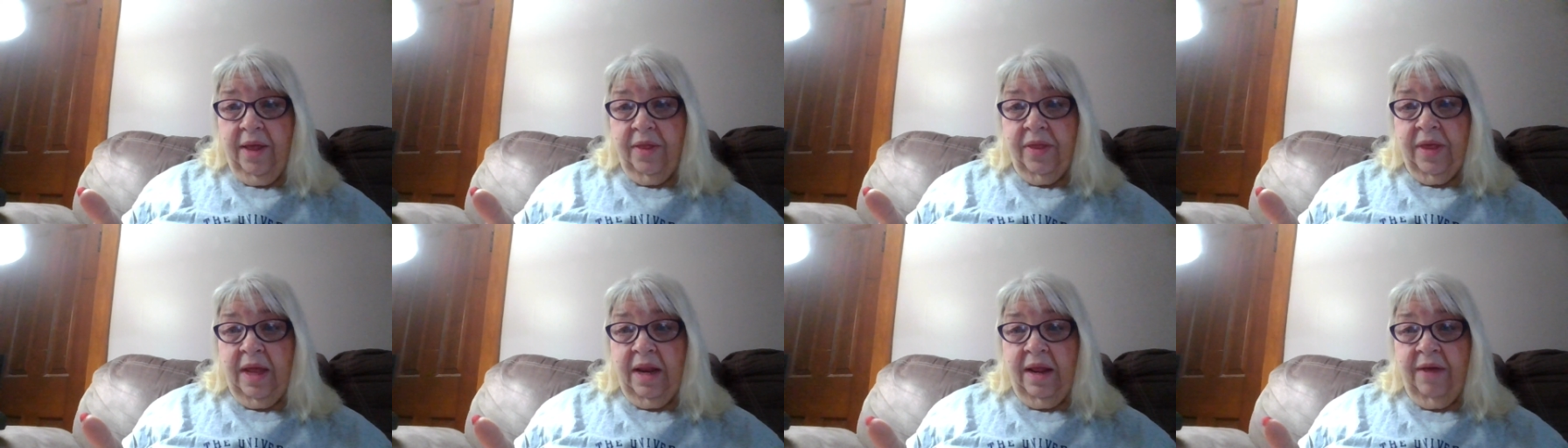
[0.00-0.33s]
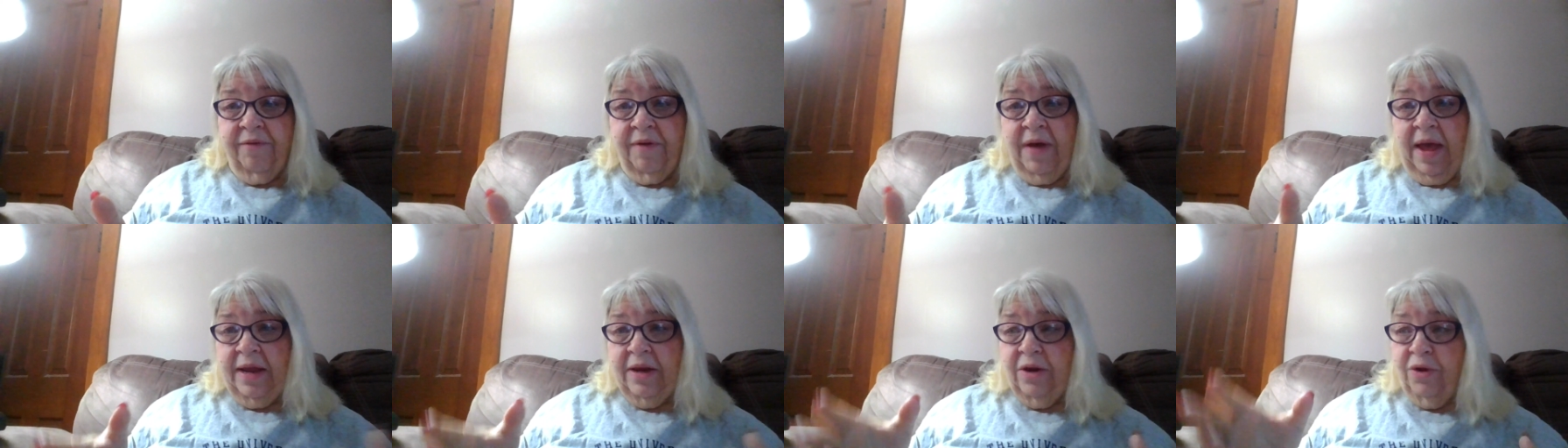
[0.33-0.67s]
That
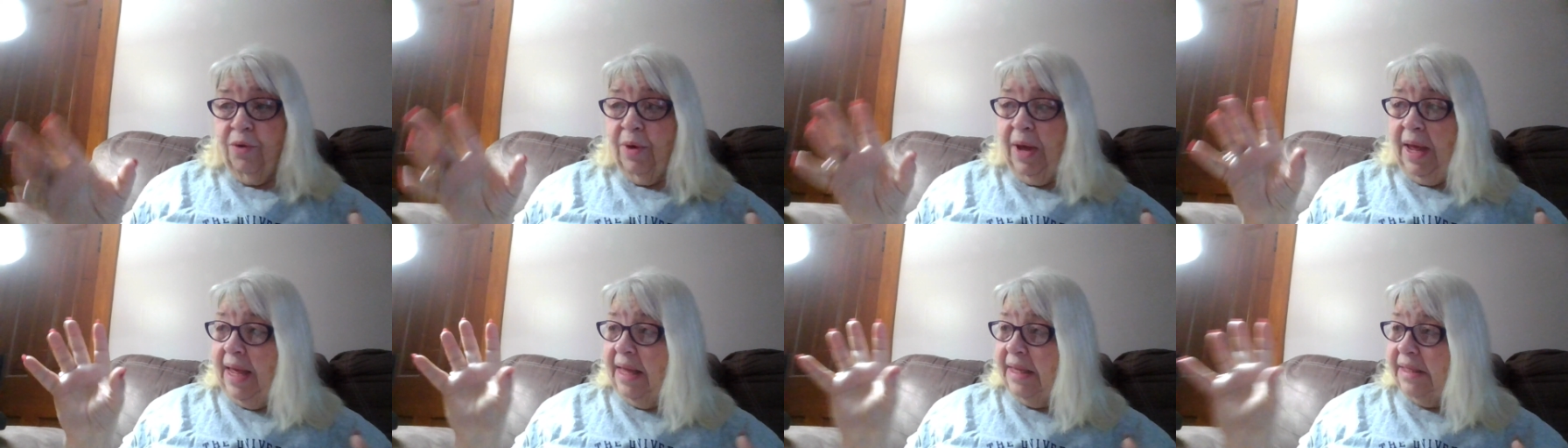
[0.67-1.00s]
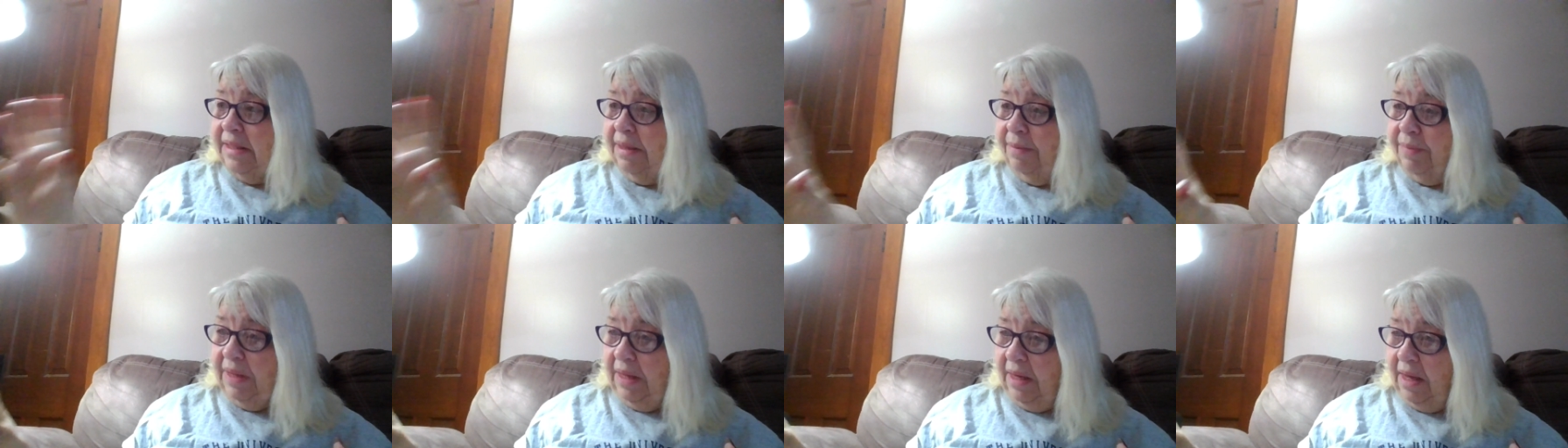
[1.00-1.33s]
if I knew I
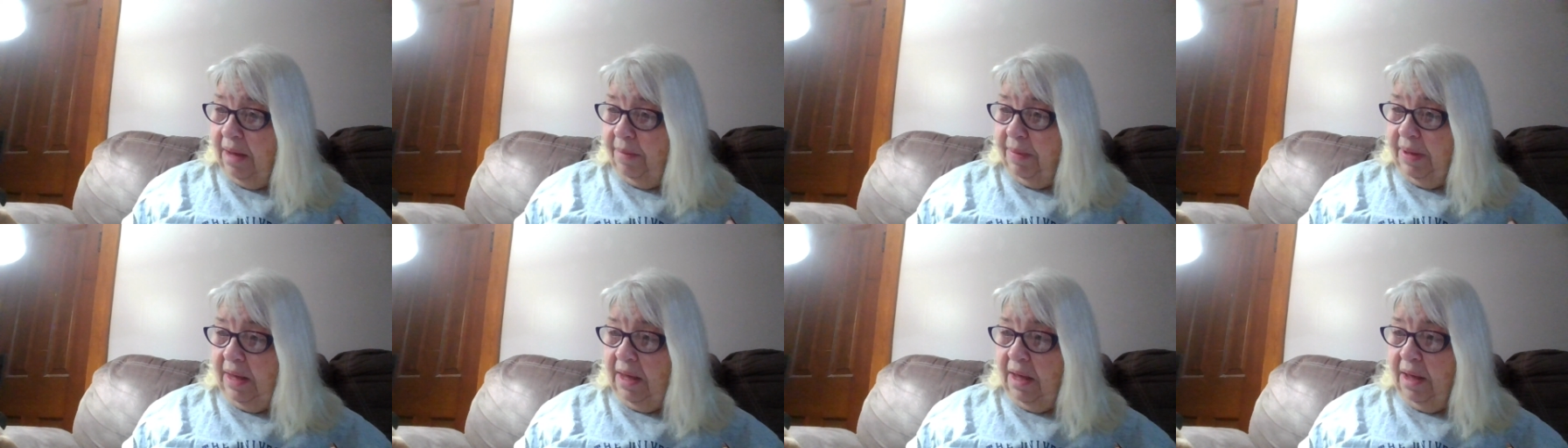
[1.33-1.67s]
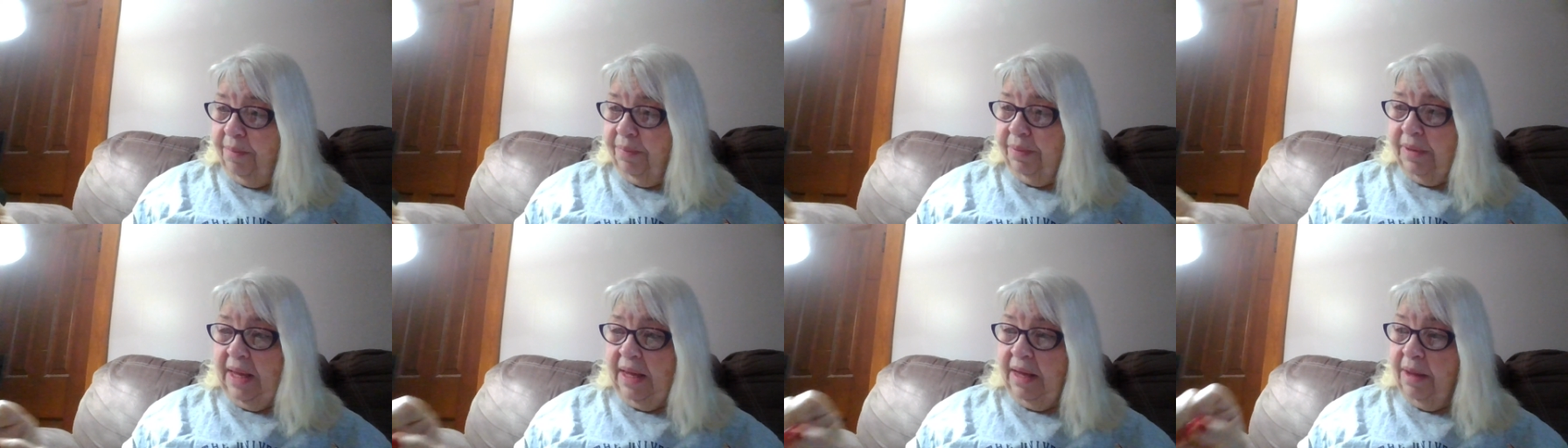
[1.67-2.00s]
had something coming
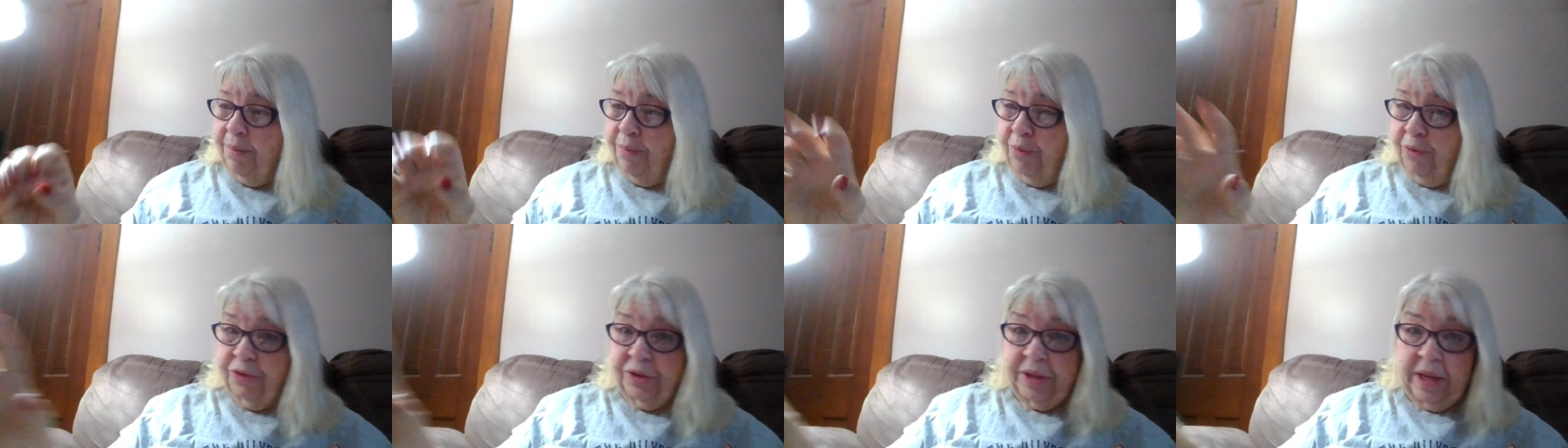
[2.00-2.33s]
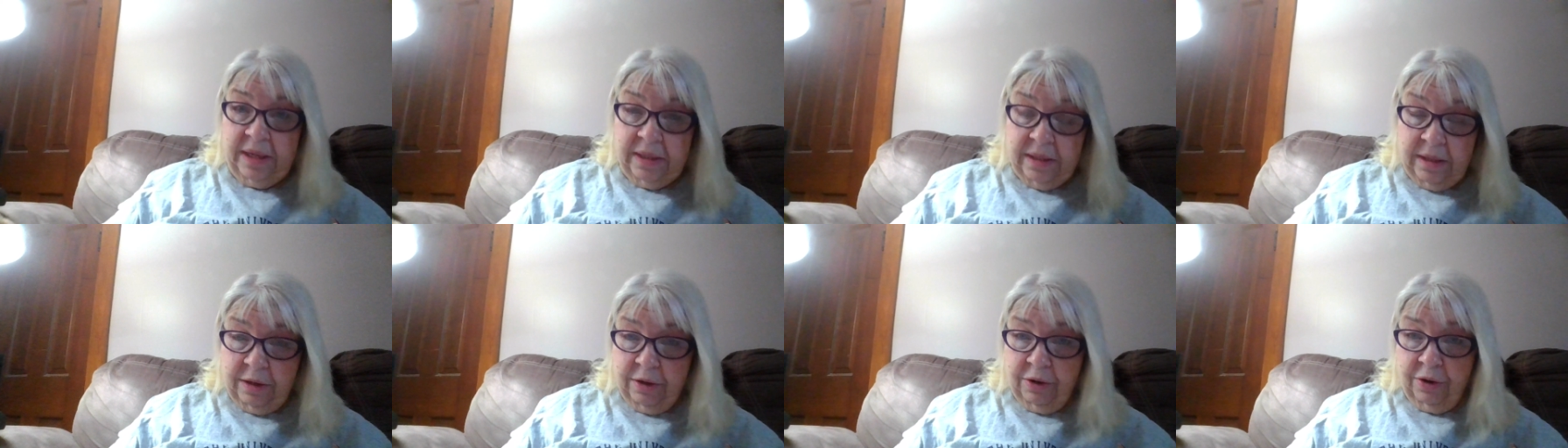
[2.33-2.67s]
up, like a
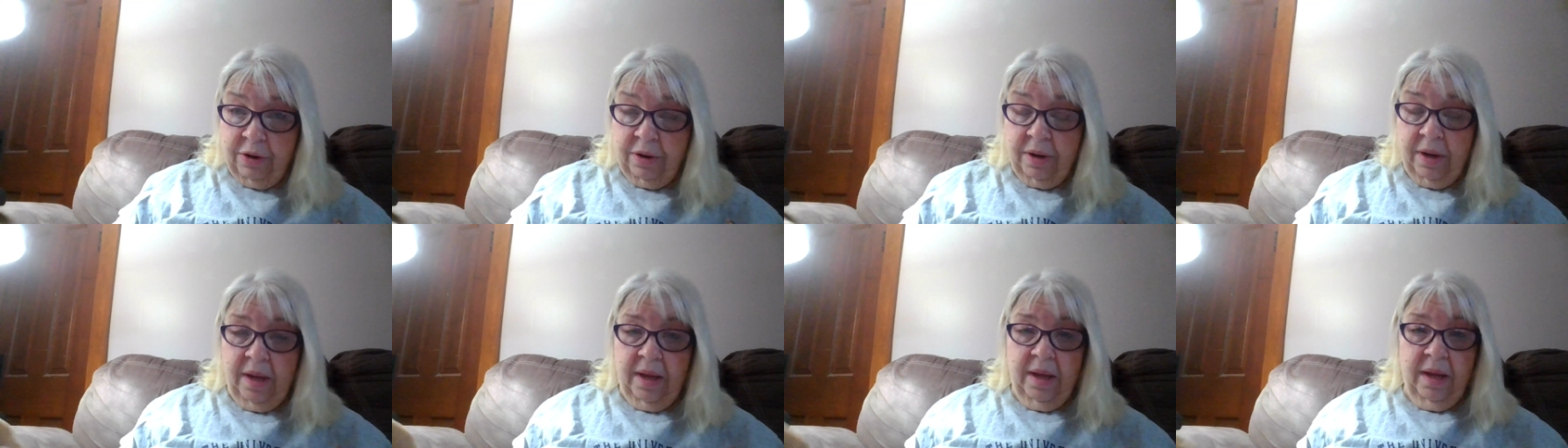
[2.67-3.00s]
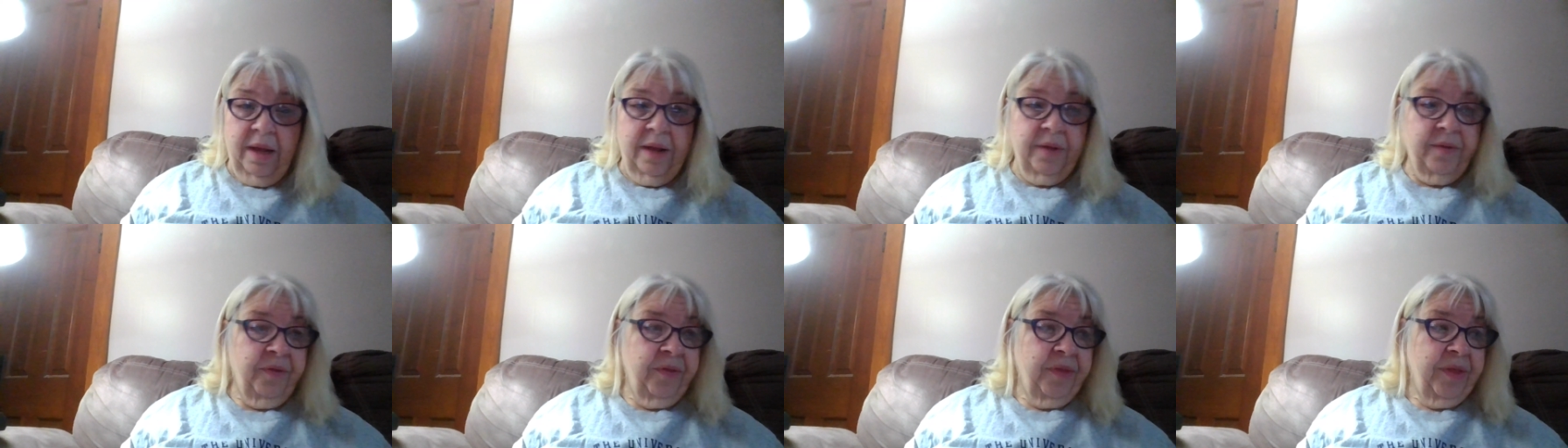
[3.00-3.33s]
birthday dinner,
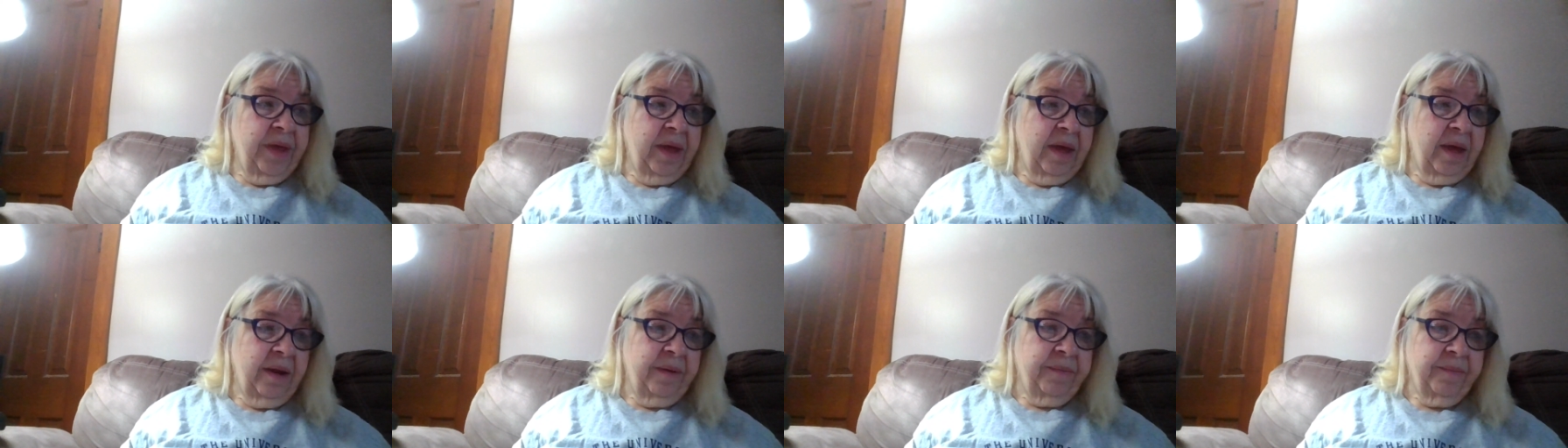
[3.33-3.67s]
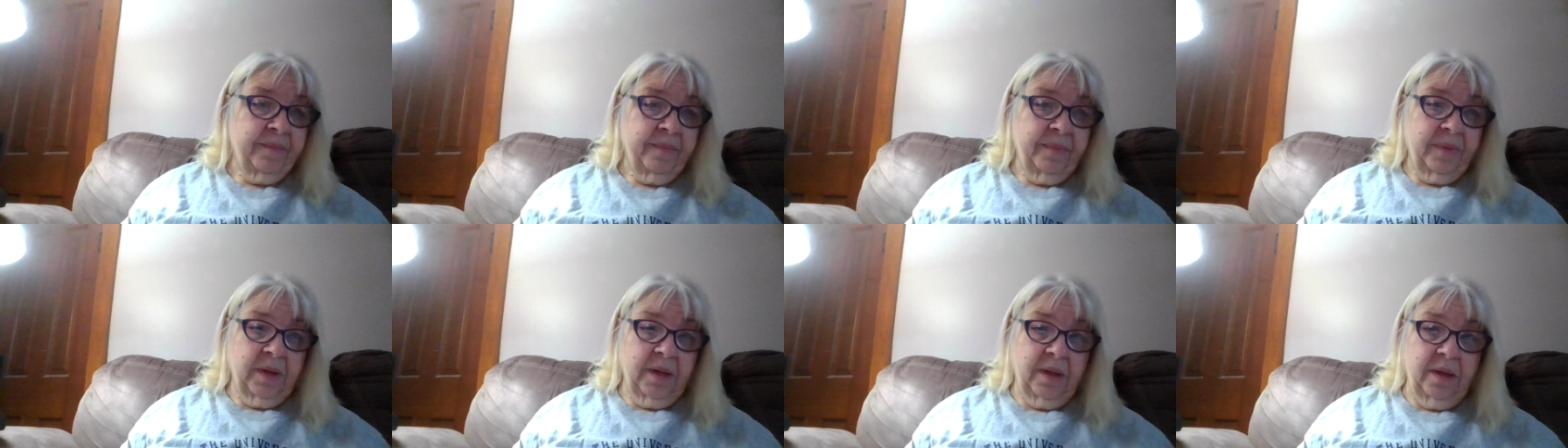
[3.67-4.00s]

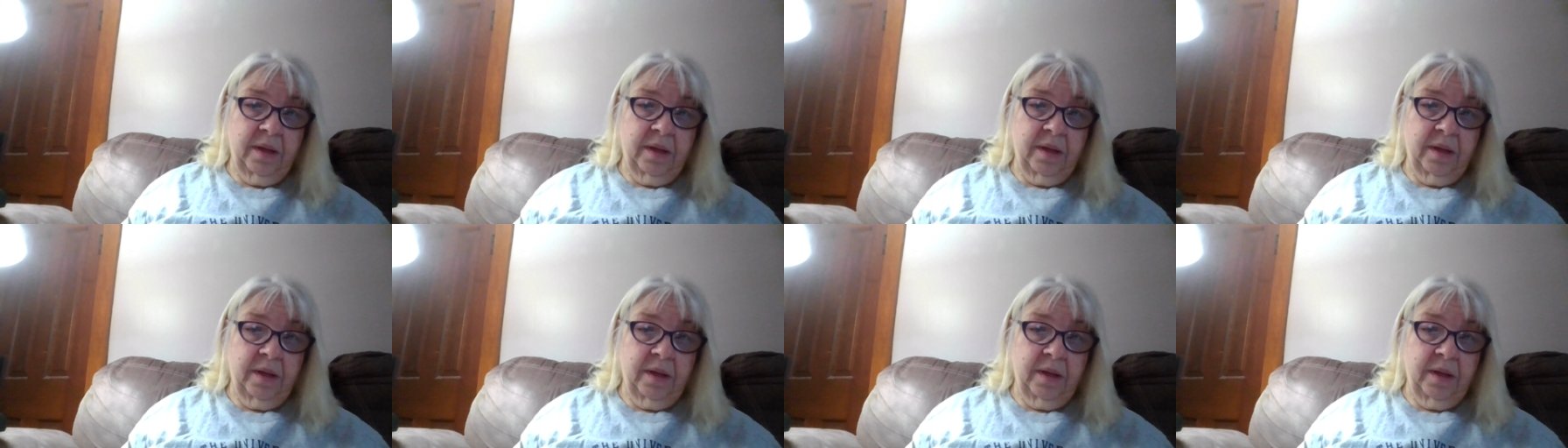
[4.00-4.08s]
then